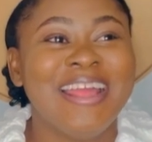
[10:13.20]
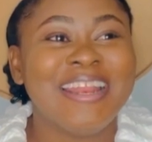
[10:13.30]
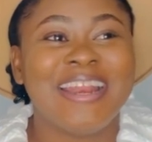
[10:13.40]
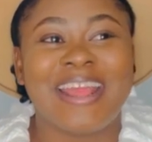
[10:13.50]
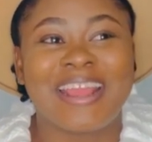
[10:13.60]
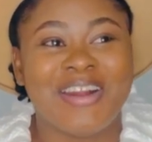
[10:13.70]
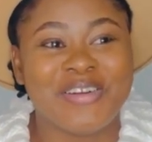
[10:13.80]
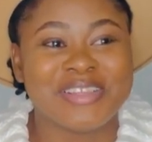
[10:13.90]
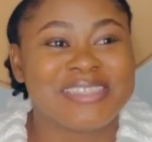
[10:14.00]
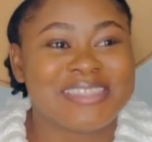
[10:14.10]
like I
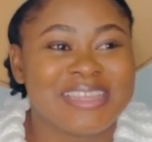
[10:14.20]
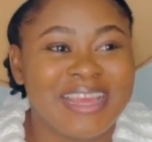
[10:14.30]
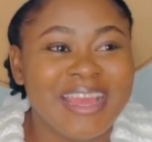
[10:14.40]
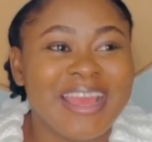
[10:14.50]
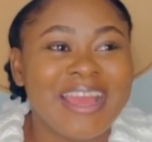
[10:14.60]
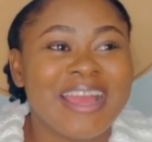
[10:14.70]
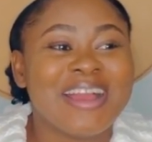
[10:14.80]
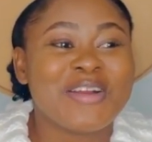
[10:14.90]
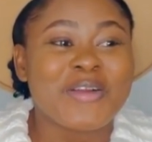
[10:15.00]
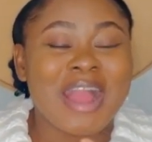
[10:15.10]
was
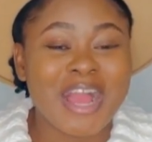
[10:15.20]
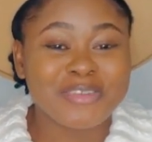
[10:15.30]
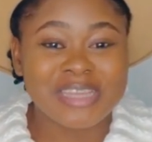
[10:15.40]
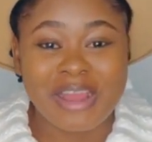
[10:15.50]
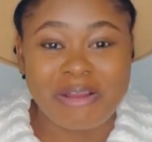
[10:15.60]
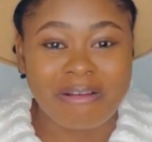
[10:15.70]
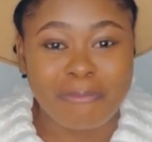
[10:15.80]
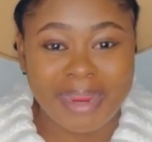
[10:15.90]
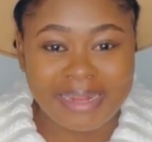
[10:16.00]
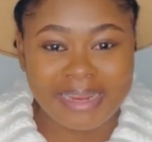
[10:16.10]
after our
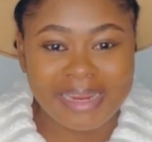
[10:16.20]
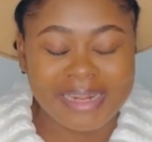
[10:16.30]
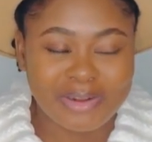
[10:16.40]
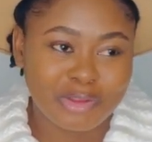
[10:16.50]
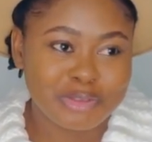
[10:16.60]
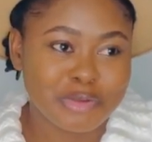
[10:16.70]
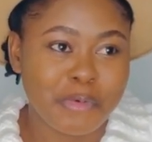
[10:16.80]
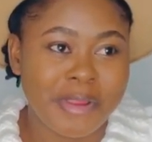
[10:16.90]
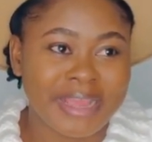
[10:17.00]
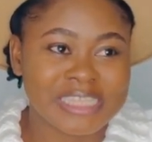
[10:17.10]
wedding, so
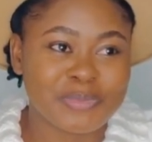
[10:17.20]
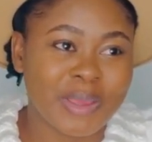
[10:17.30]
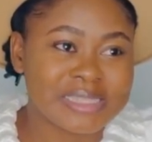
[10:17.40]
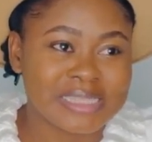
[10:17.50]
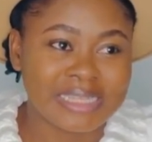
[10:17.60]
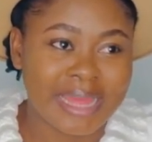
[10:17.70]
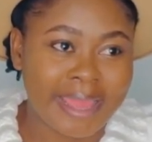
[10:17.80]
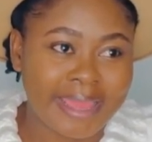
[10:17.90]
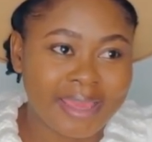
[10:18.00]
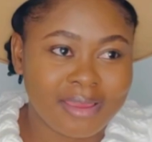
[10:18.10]
we're expecting
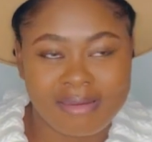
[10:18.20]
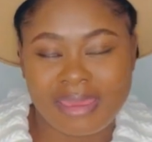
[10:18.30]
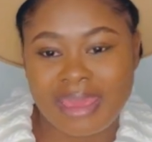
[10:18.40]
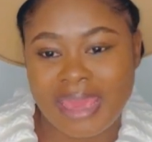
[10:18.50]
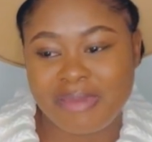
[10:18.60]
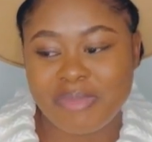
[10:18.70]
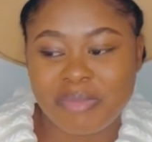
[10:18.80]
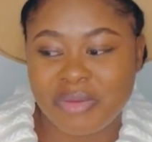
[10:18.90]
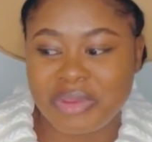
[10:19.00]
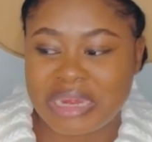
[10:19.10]
like, okay,
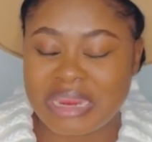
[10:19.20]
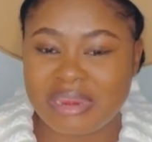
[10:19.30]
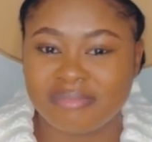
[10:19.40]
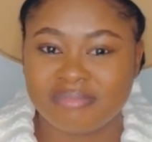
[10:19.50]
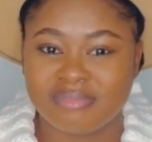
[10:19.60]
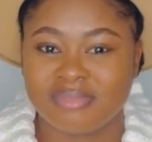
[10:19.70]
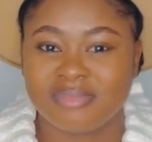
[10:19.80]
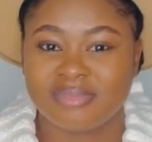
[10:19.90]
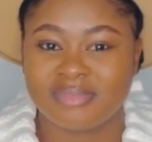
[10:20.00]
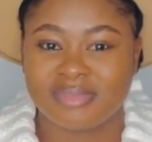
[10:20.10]
maybe within
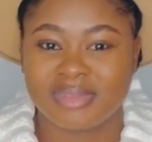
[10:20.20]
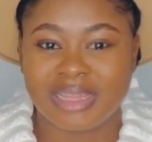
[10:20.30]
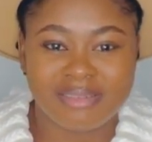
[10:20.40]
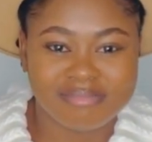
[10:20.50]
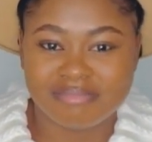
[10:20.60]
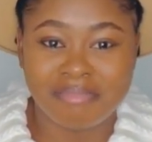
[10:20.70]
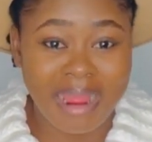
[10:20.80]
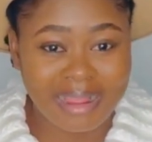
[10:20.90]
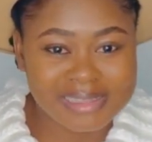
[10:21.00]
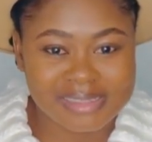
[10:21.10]

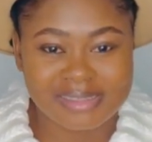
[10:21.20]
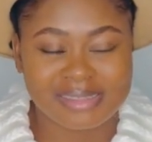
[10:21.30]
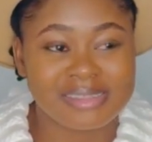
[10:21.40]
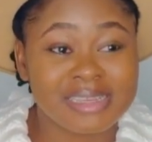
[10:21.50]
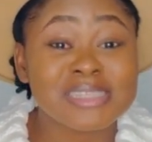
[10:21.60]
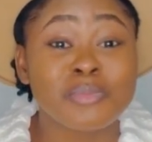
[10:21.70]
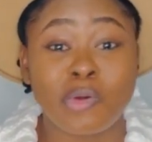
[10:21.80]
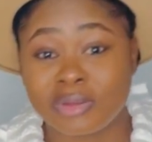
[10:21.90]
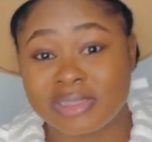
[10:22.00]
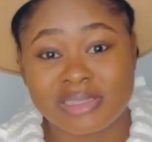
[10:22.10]
max 6
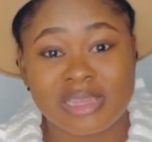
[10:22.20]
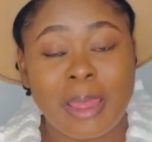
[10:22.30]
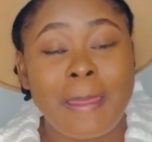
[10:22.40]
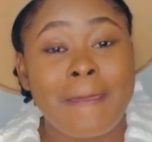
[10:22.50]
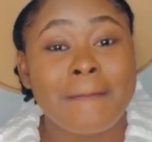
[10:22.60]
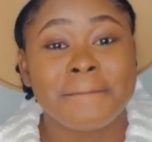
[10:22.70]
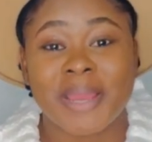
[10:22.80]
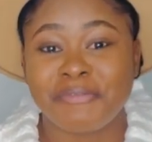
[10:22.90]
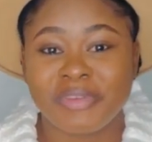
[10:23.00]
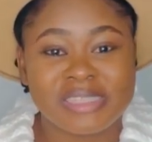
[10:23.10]
months
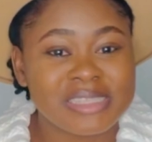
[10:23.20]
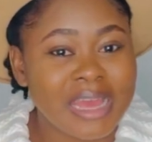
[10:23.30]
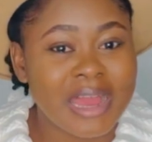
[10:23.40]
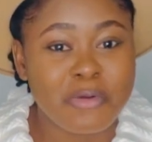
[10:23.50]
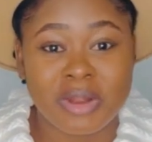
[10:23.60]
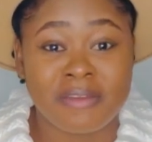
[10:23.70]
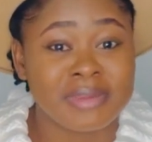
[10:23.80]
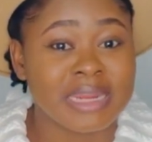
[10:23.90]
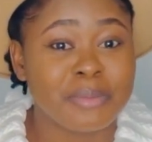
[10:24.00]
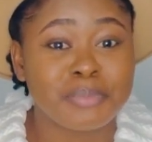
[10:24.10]
my visa would have
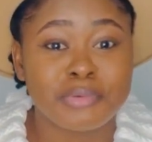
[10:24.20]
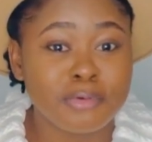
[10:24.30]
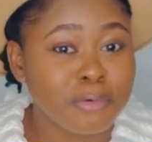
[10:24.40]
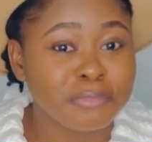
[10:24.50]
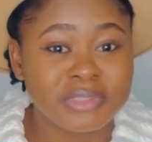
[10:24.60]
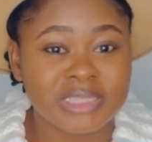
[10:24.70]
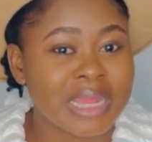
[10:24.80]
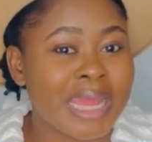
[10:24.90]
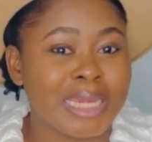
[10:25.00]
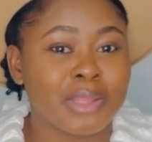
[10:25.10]
been approved
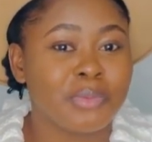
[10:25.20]
and